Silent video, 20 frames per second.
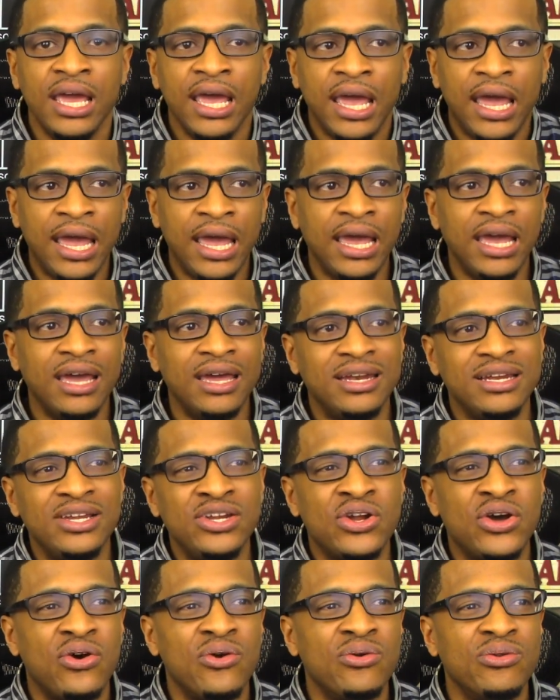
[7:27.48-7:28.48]
And, you
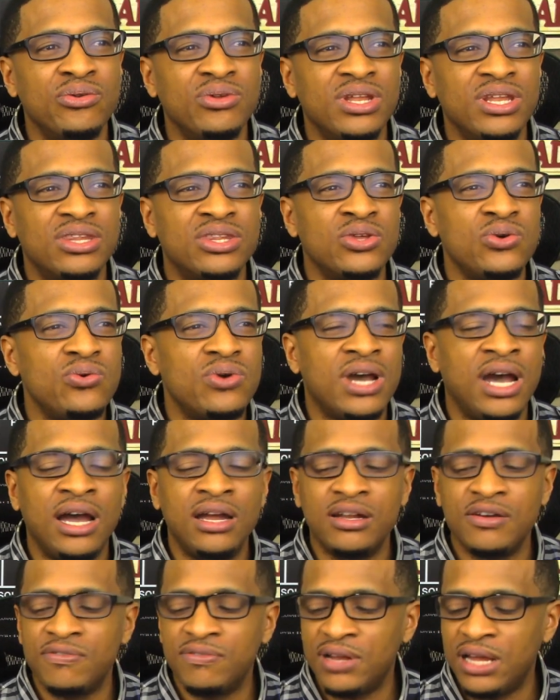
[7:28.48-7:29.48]
know, through kind
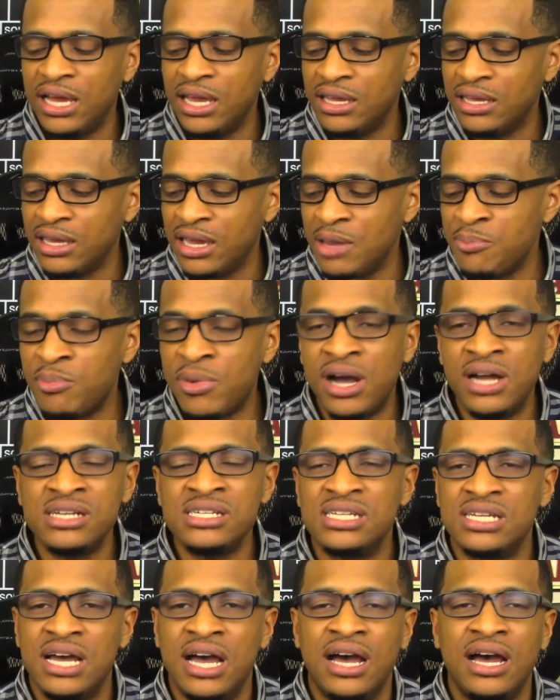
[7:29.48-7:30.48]
of like a
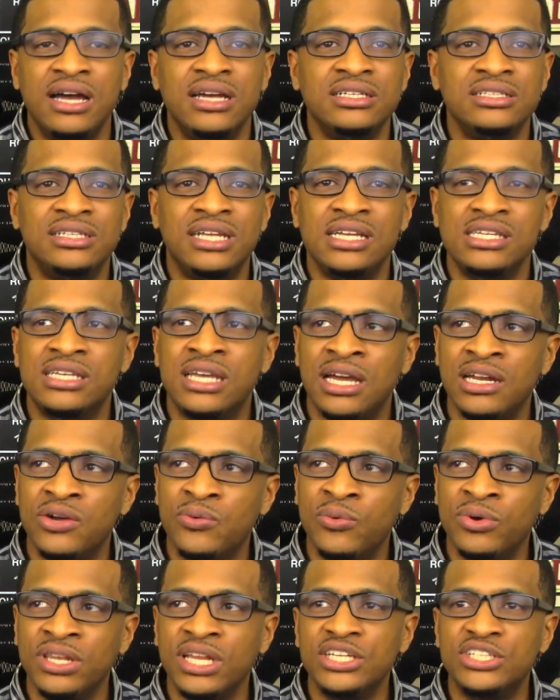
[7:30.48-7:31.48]
montage. That's kind of
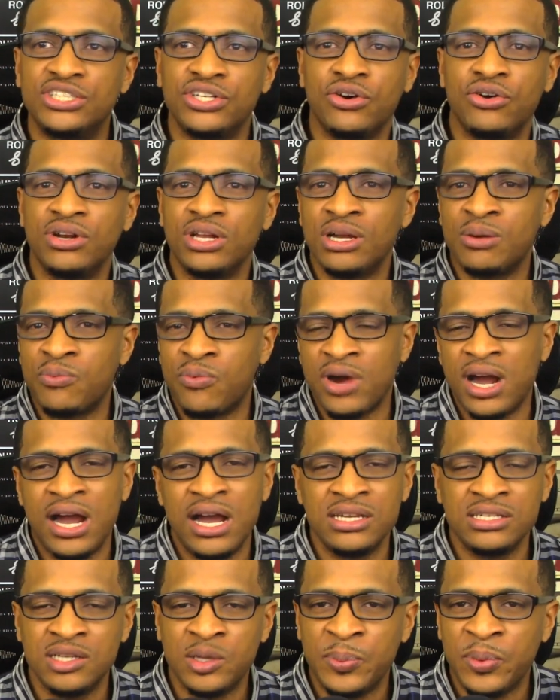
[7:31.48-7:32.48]
when they showed him
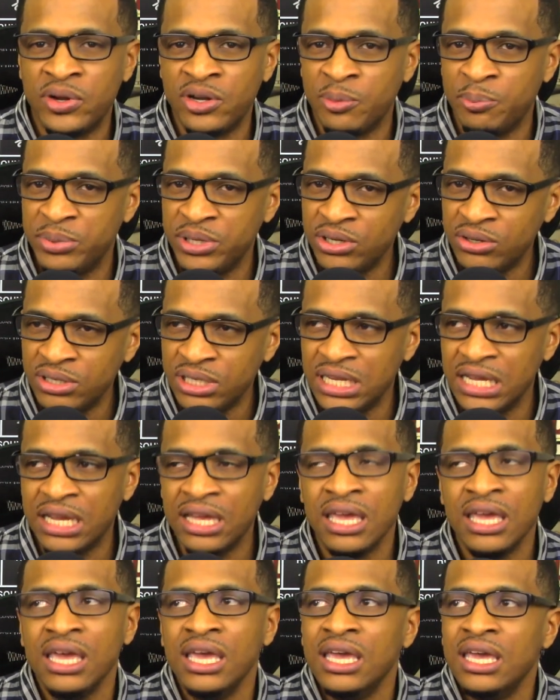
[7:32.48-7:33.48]
rise up on a building,
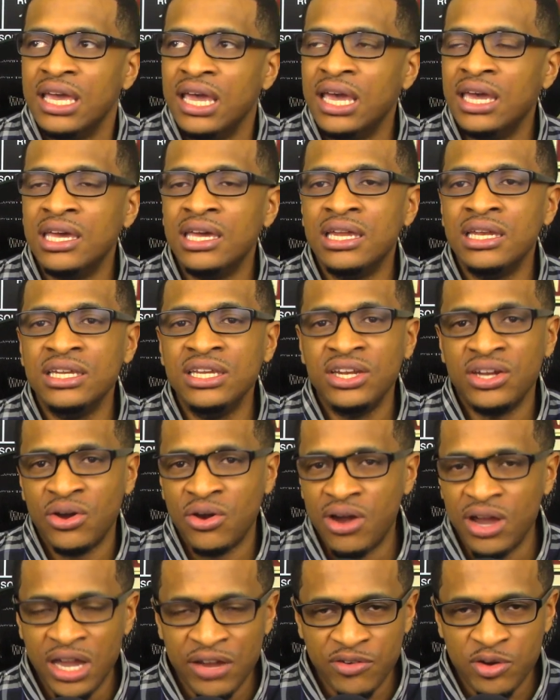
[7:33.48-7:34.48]
and you know
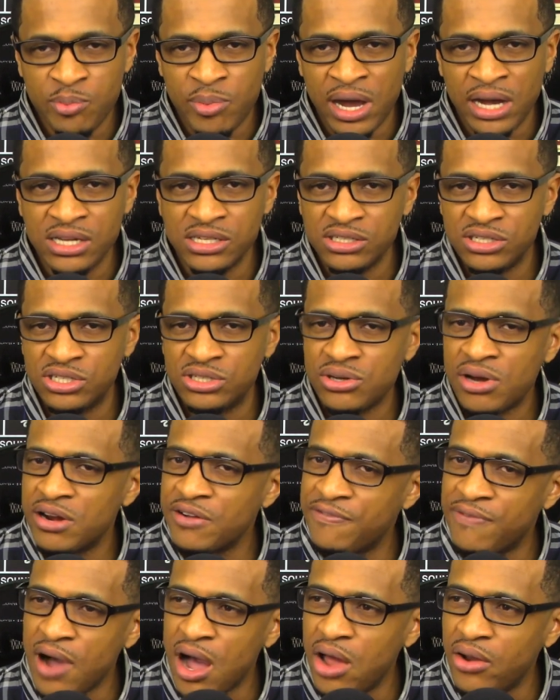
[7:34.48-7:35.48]
everybody just started
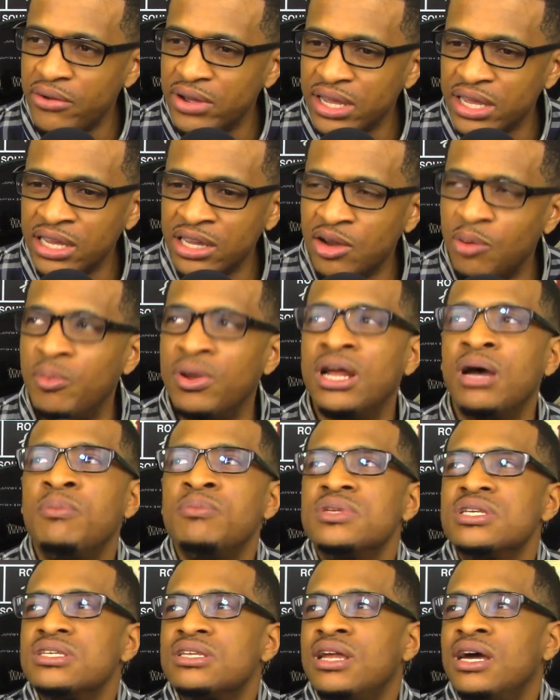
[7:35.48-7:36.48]
following him. And I'm
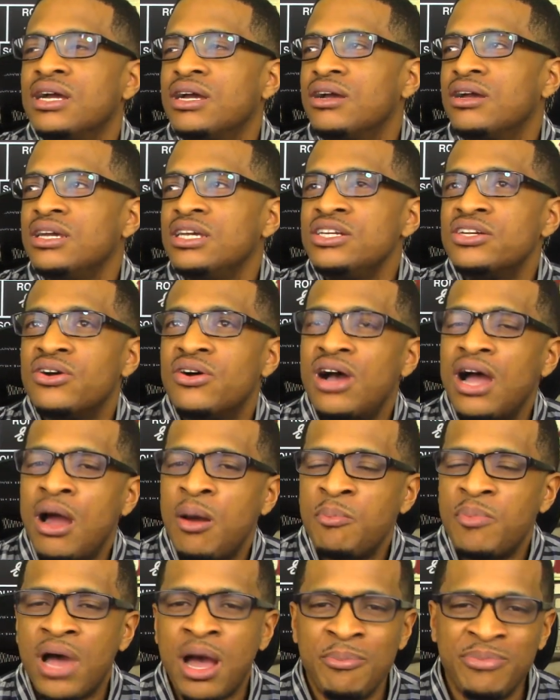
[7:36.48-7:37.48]
just like, you know,
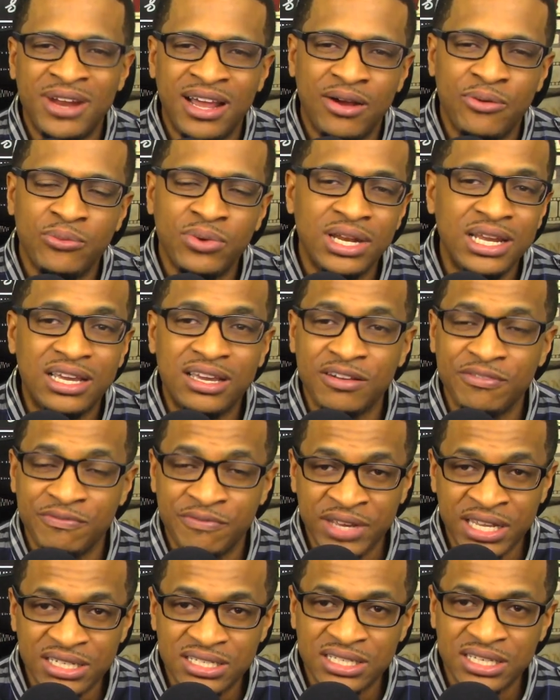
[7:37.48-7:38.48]
I'm I'm not really
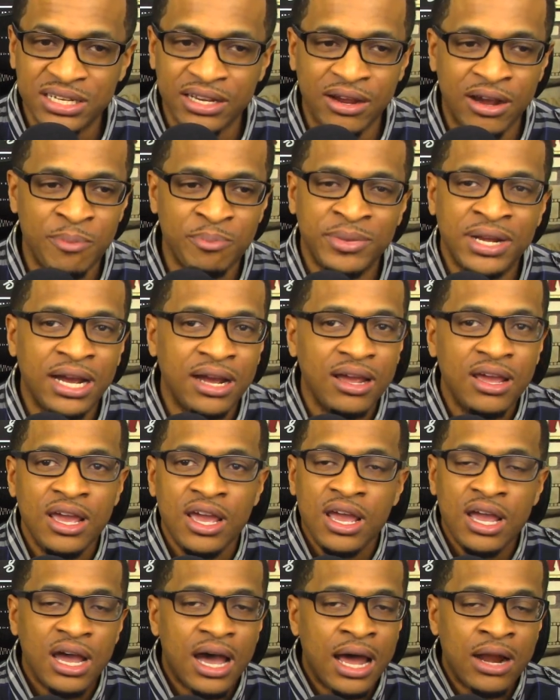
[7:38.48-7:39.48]
convinced here. I'm not.
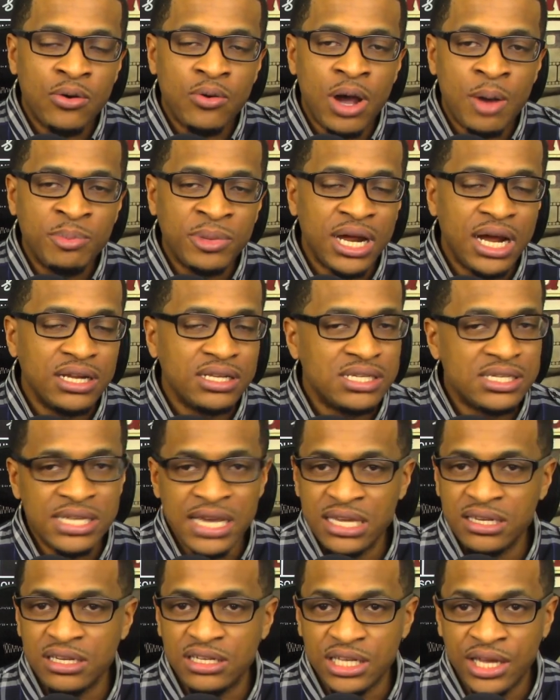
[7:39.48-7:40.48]
I don't. I'm not
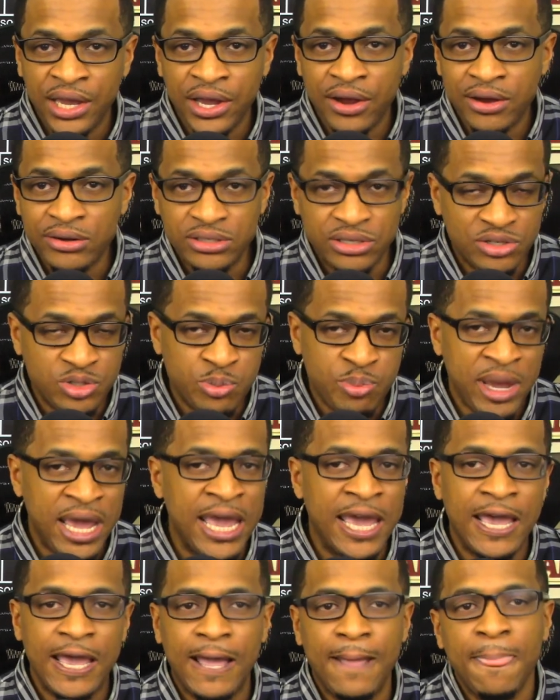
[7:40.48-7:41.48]
saying that the character is
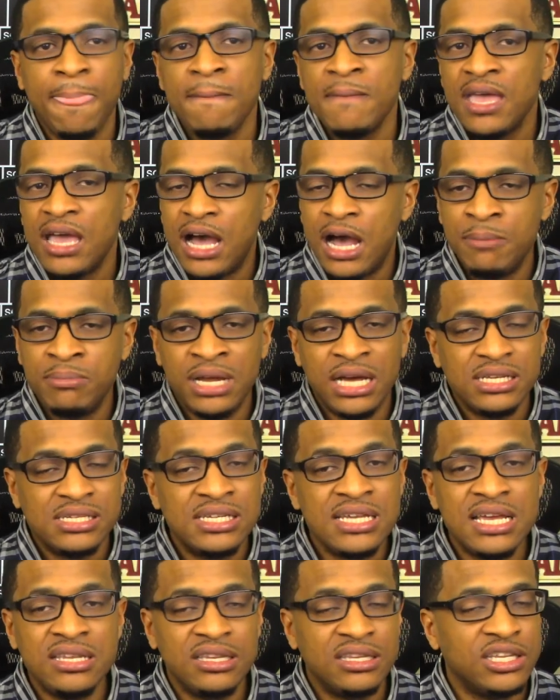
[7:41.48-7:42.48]
bad. I'm not
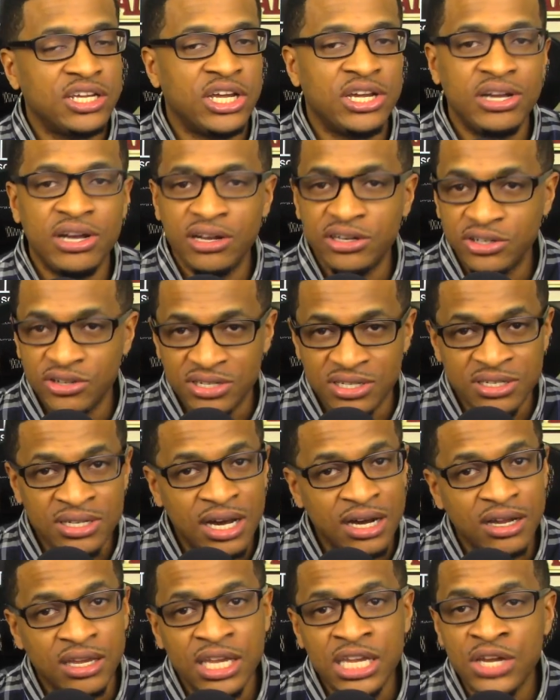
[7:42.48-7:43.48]
saying that the character is
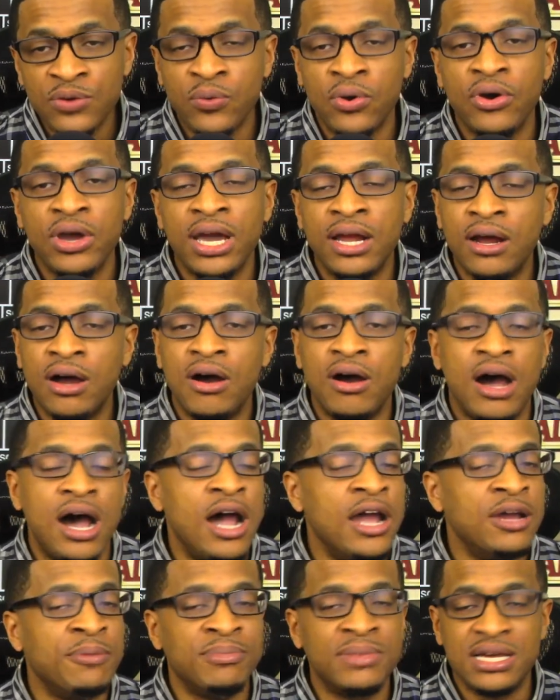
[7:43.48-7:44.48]
not a hero at all.
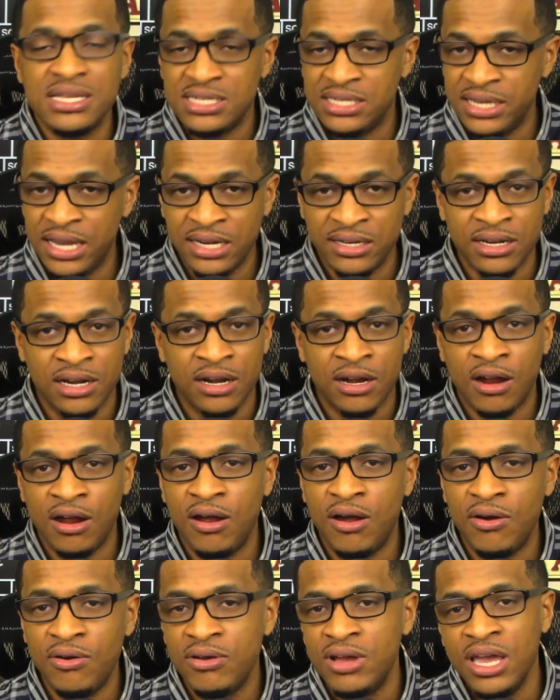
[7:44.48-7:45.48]
I am not saying that at
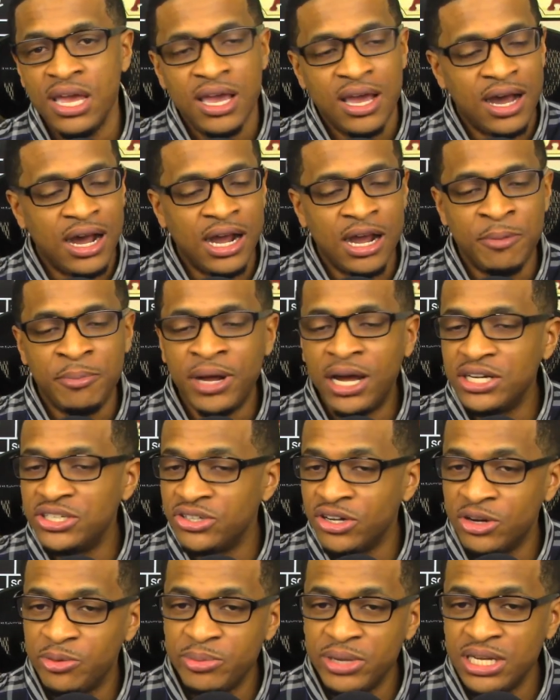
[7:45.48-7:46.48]
all. I am not
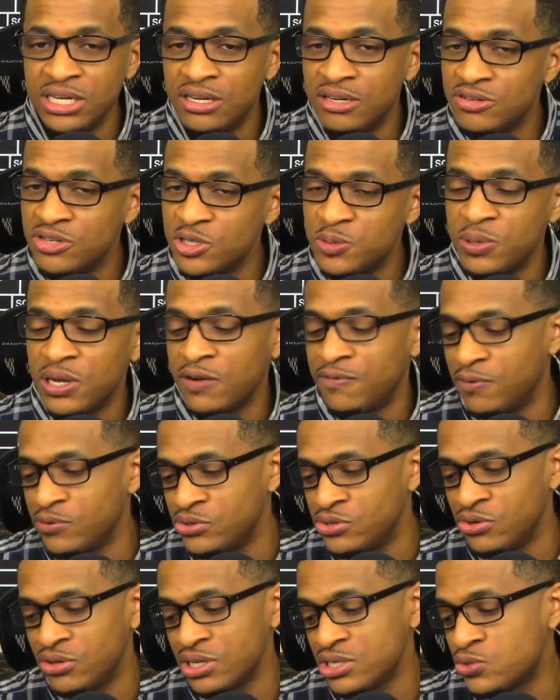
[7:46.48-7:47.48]
trying to be disrespectful
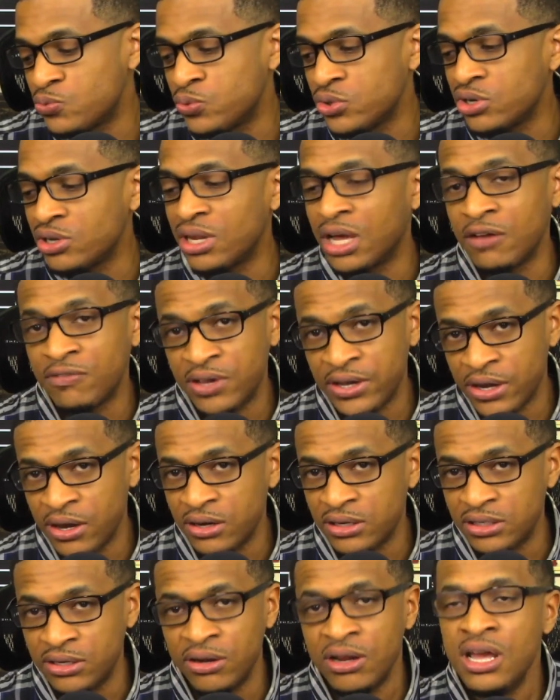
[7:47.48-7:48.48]
to this real life
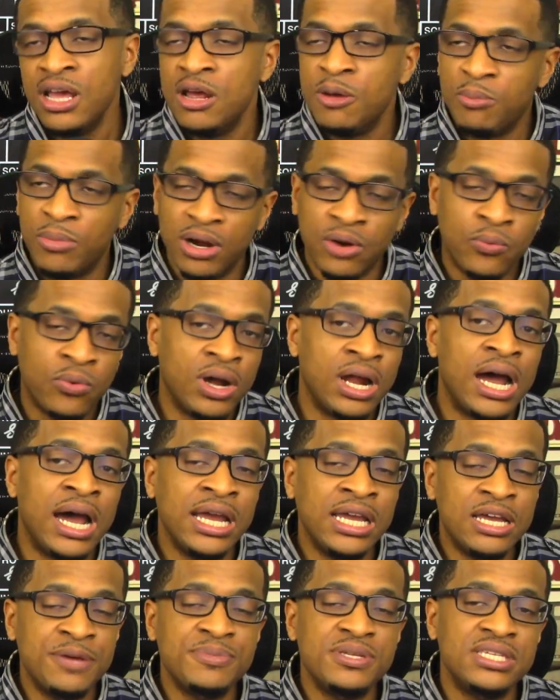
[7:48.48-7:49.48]
character. But what I
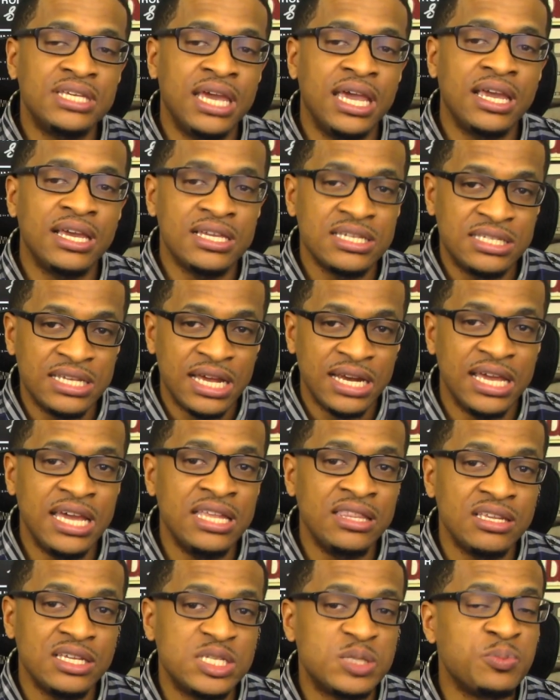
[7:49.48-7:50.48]
am saying is that
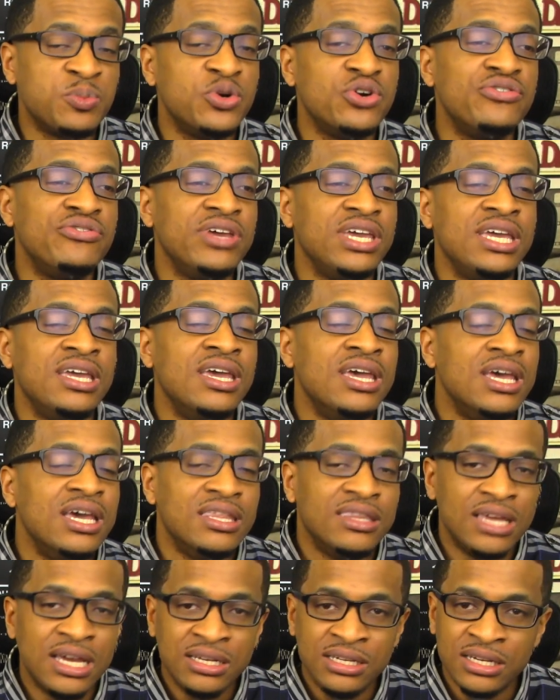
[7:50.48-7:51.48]
in this movie,
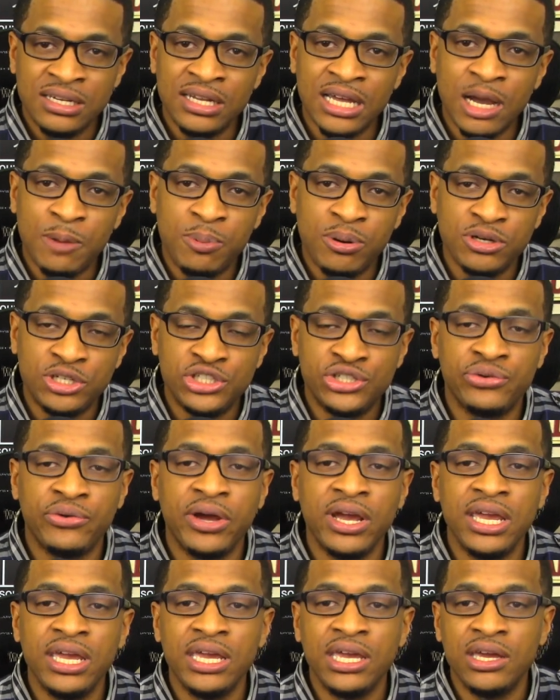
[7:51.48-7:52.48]
they did not
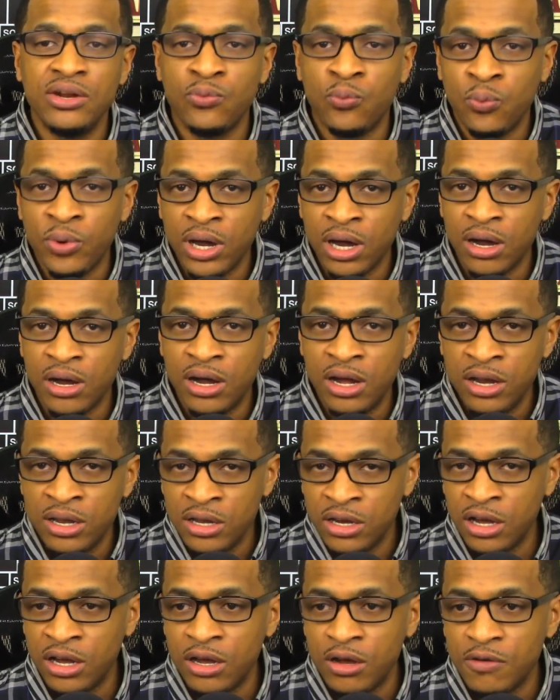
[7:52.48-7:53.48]
portray it well
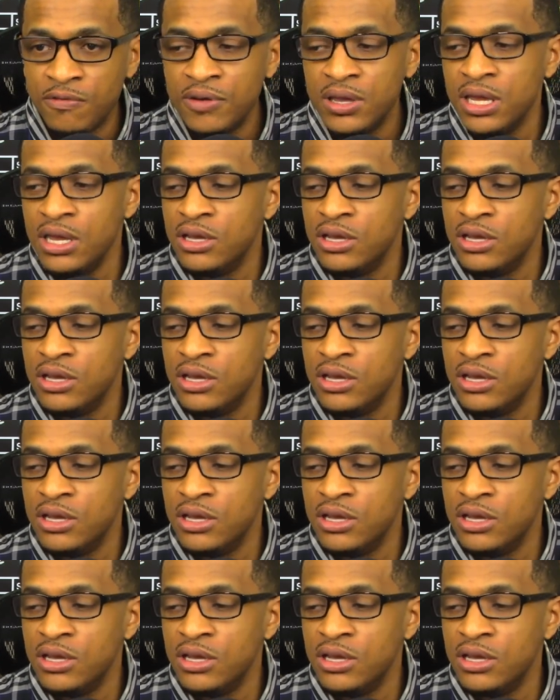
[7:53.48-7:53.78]
enough